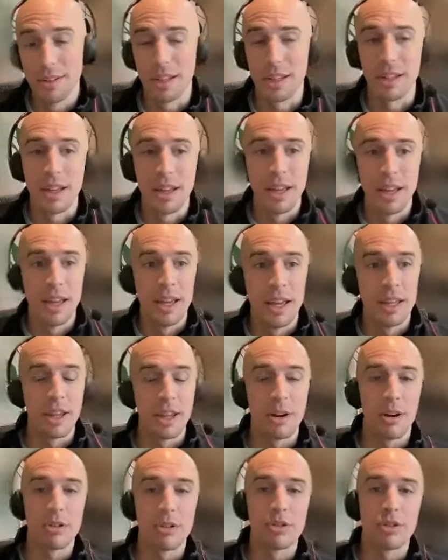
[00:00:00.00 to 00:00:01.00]
Like
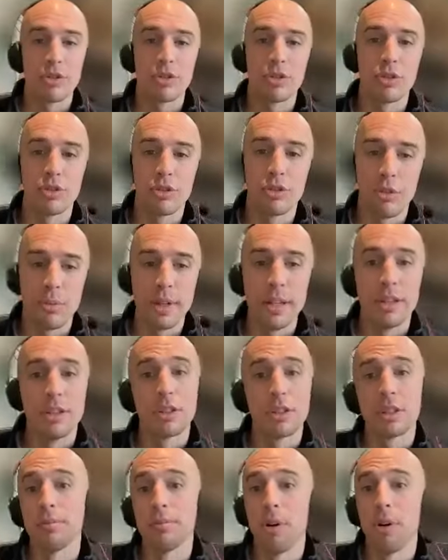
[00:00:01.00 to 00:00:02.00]
there are just so many
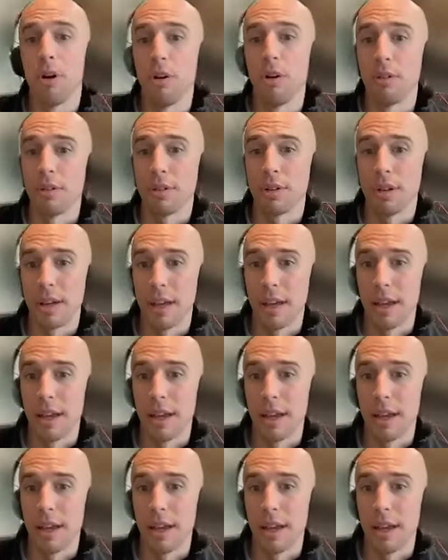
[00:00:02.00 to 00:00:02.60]
small